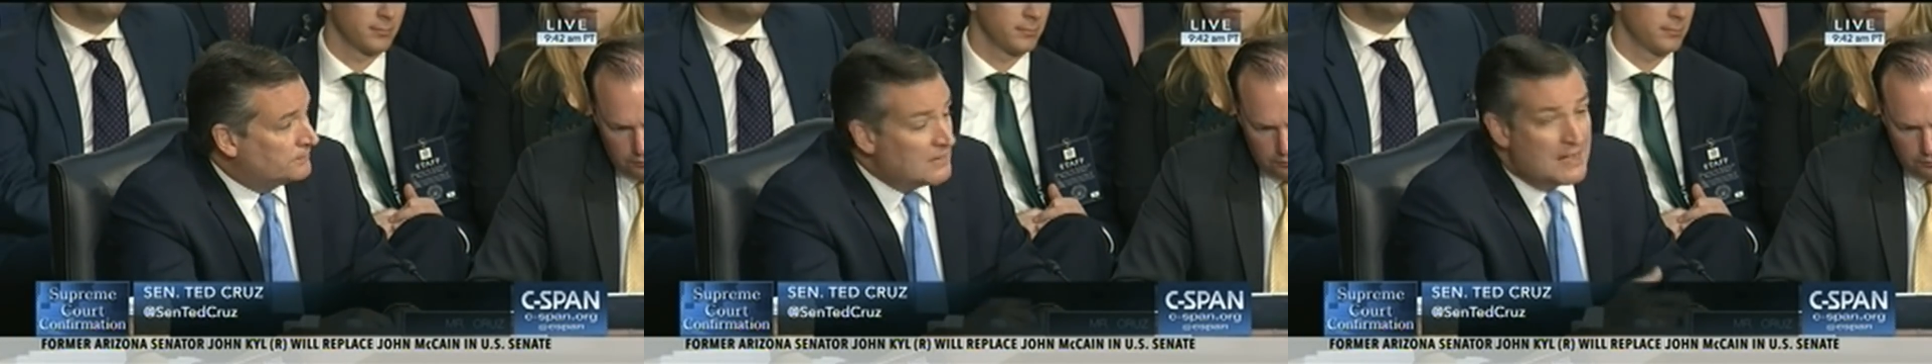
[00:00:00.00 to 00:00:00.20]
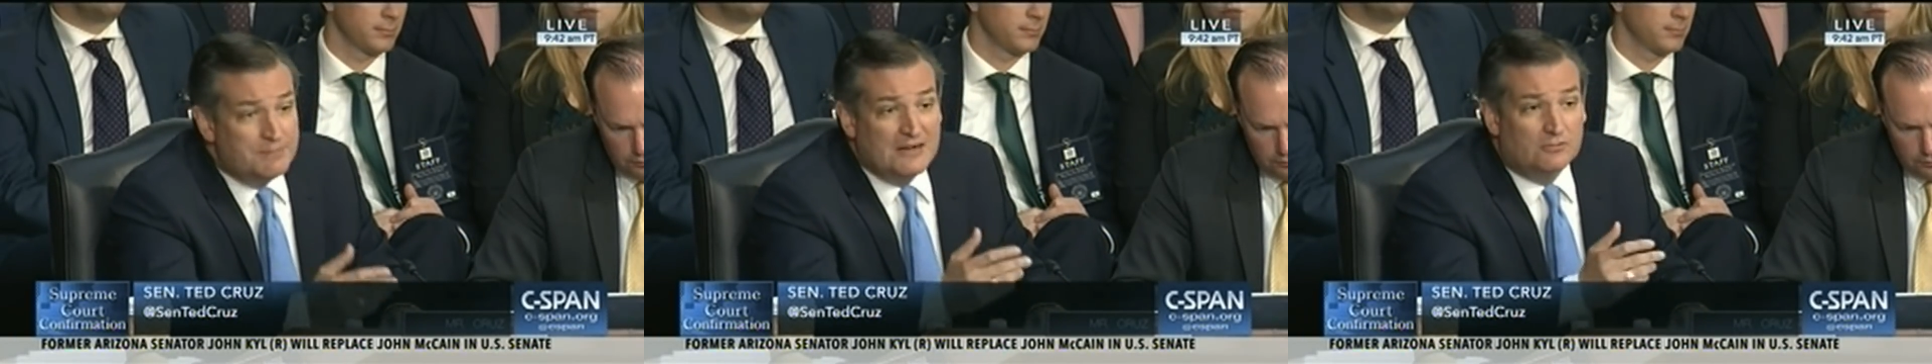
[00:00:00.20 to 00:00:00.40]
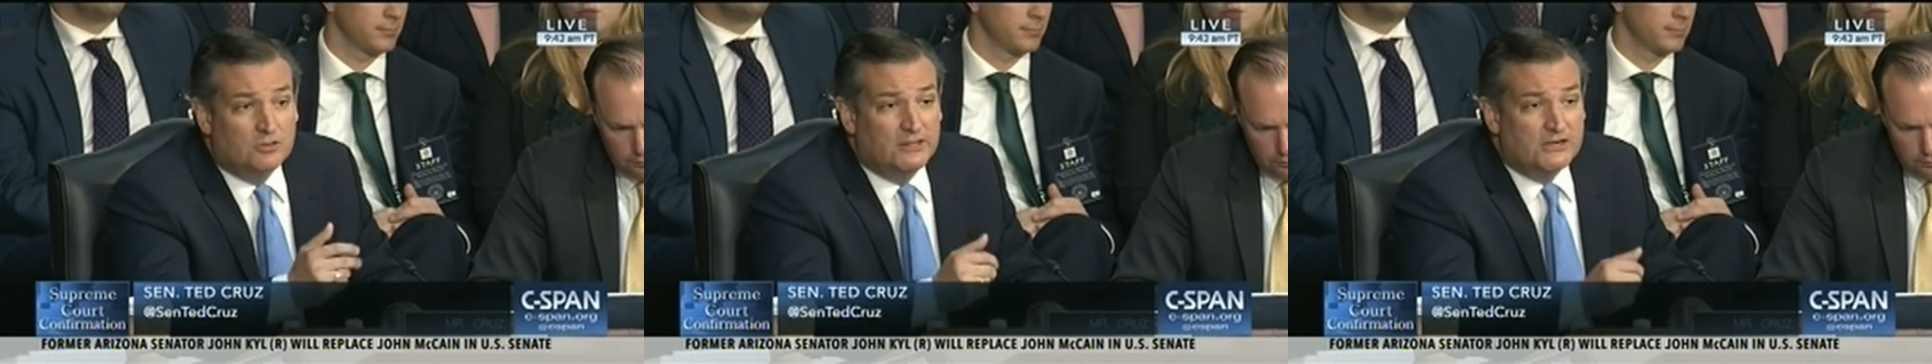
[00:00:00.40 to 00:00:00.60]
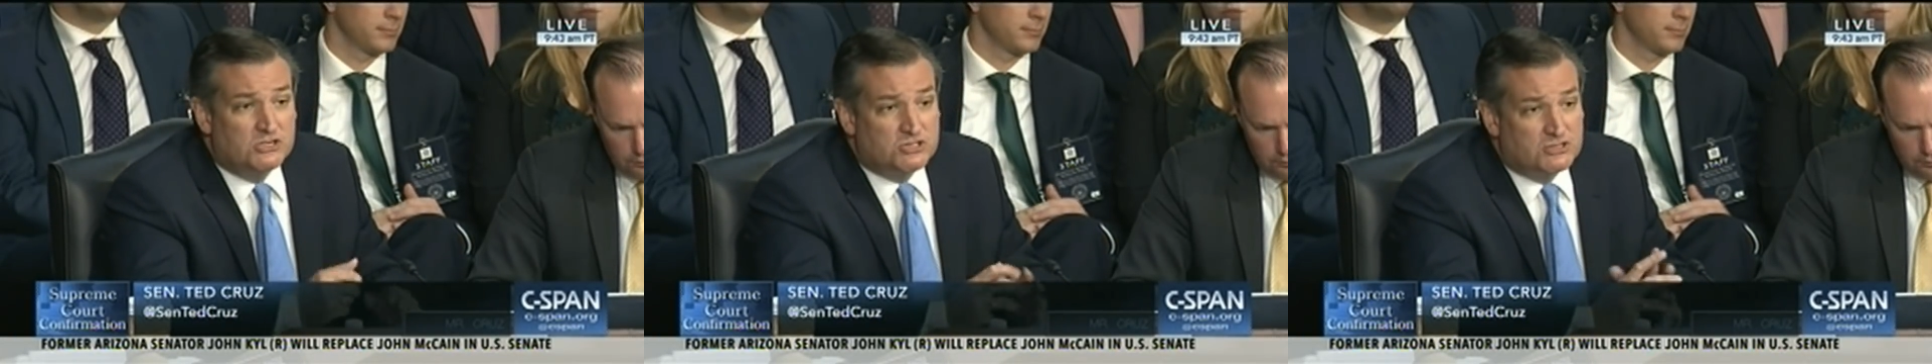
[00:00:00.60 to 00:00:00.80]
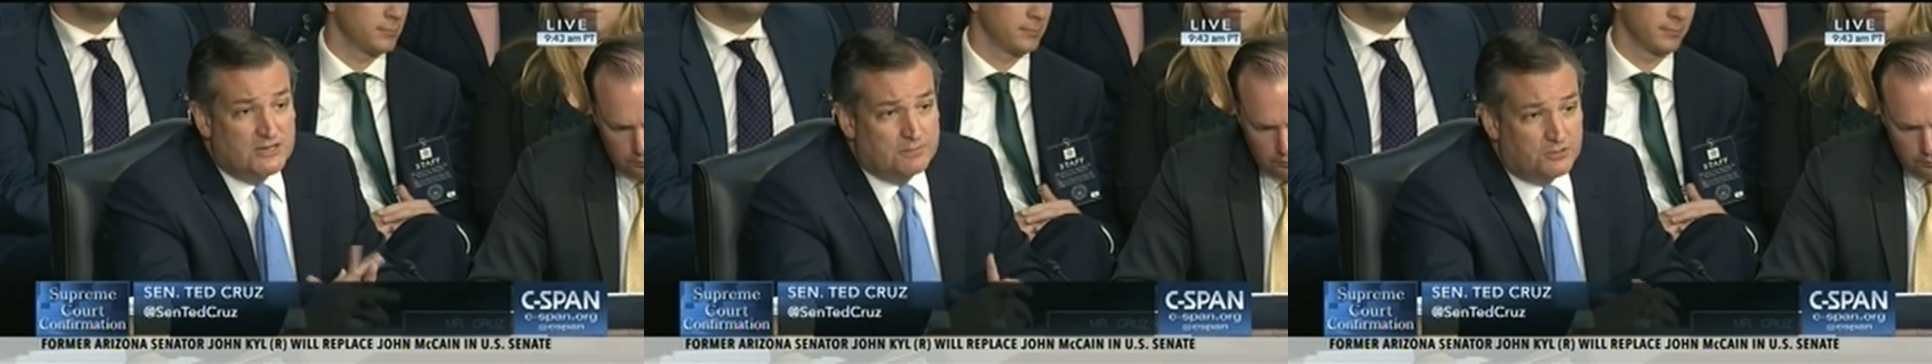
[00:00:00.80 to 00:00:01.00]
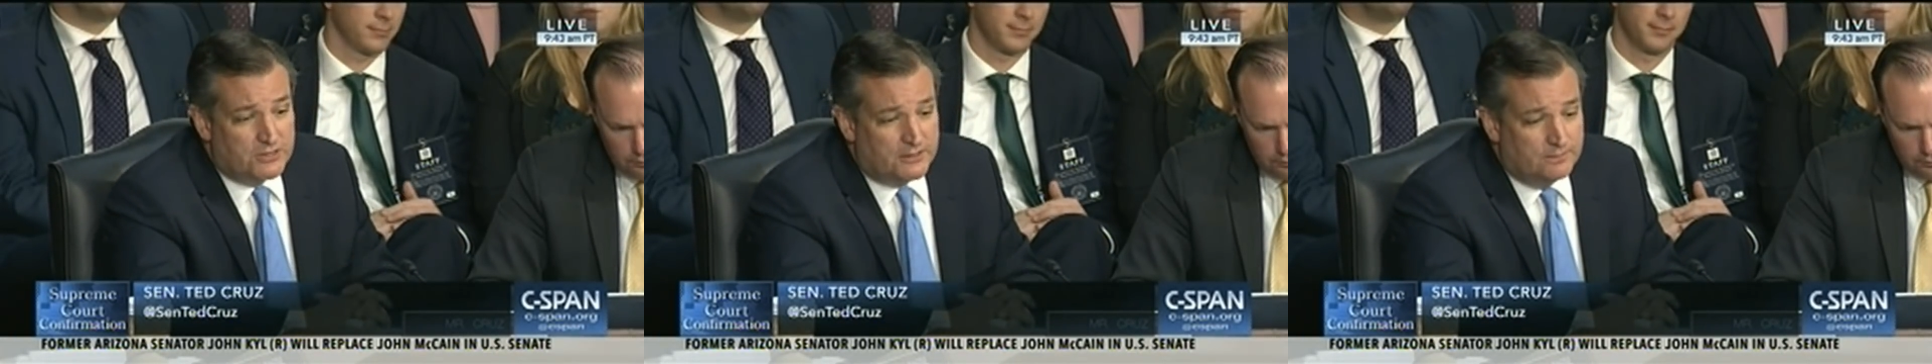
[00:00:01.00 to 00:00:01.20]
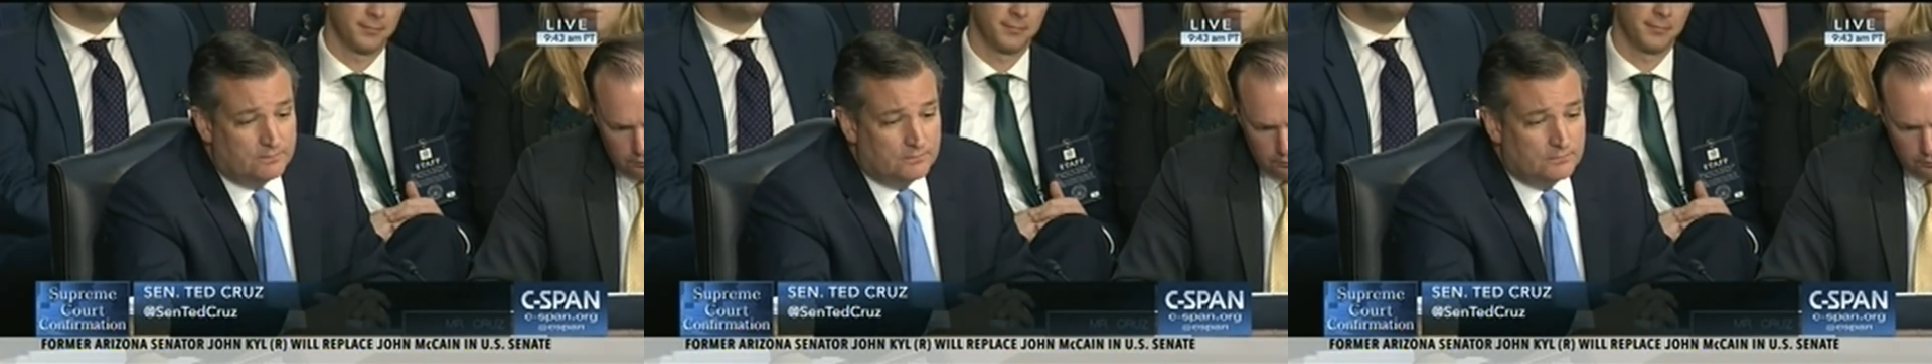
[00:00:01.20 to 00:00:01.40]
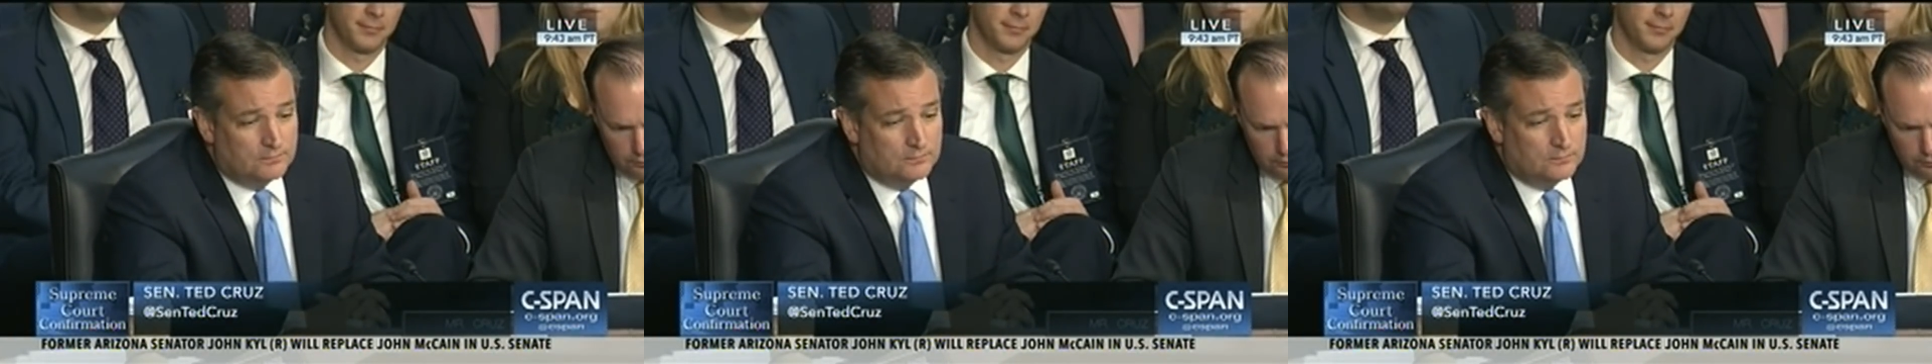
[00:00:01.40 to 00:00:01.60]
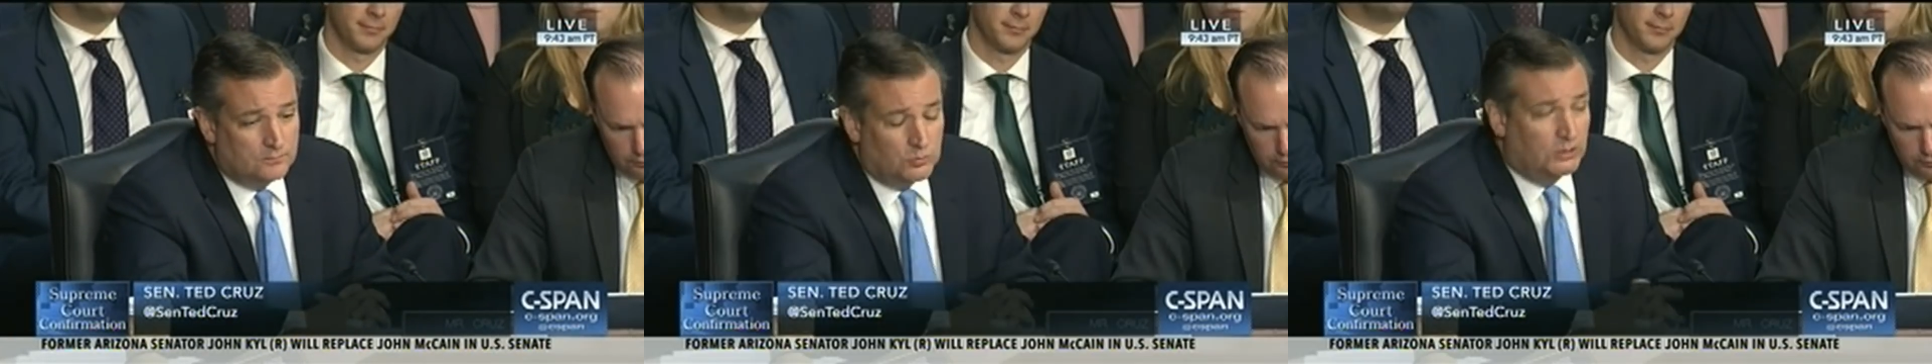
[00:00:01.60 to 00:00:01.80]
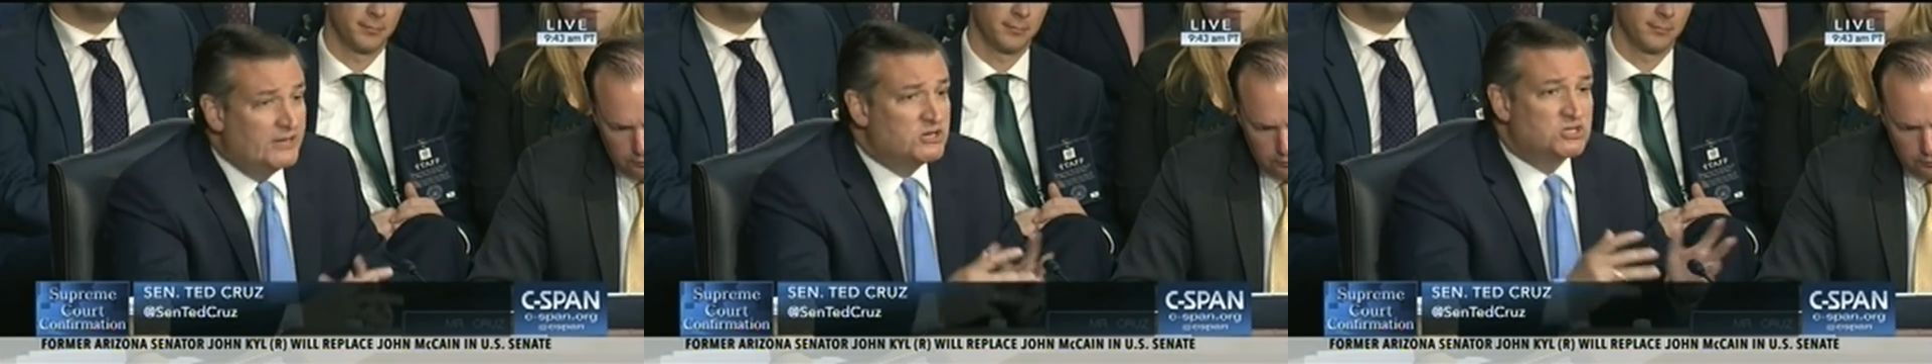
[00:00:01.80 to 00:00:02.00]
How about religious liberty?
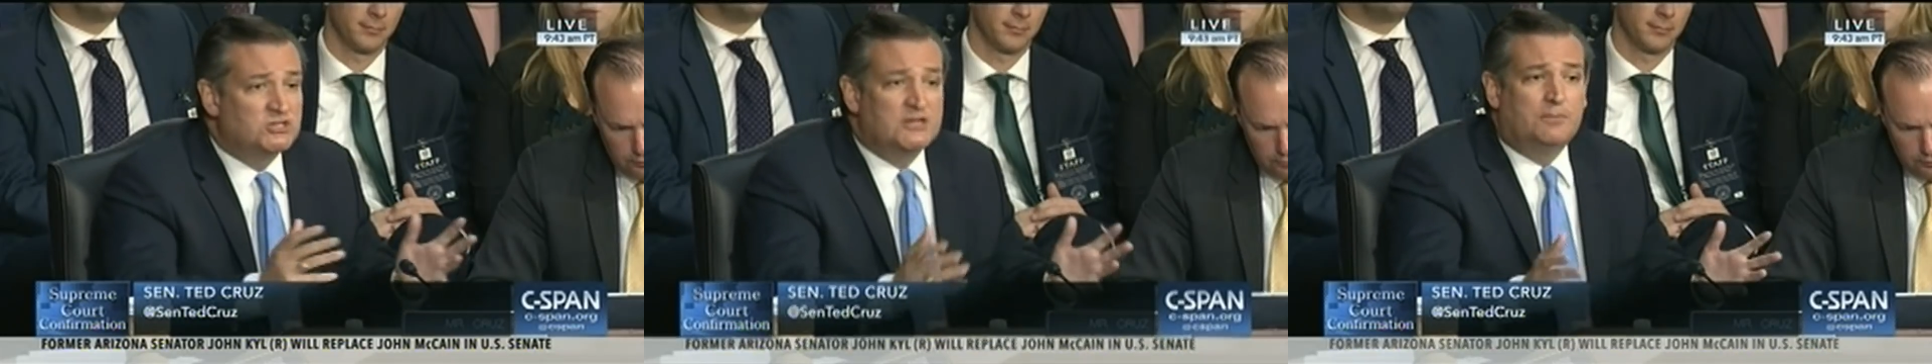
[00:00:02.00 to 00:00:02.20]
Religious